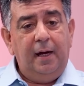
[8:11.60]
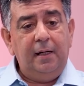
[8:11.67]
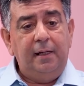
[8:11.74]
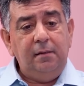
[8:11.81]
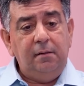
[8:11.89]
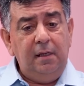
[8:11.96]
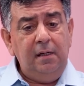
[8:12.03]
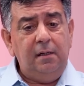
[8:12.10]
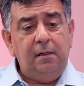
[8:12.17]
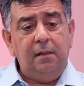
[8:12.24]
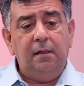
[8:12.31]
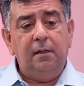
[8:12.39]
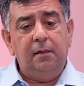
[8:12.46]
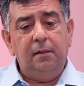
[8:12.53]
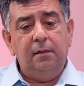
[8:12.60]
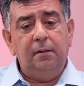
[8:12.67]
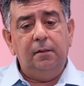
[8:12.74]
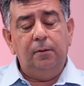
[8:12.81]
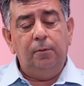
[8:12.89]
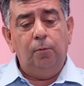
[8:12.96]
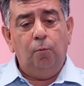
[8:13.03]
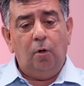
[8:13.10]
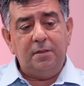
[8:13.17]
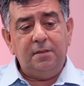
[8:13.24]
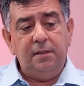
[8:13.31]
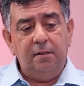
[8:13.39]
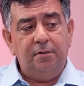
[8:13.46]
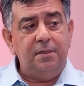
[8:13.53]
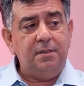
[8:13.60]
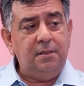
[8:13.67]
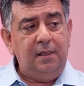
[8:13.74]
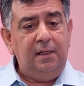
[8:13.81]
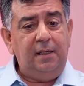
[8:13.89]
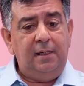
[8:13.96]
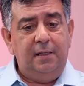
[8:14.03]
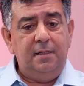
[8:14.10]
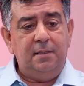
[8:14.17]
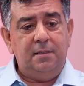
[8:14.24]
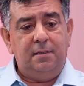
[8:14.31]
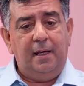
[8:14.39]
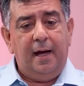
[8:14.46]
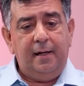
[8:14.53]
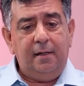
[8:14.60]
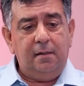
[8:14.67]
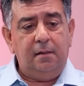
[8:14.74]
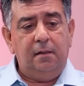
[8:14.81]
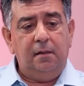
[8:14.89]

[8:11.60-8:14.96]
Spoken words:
And I think what's interesting is that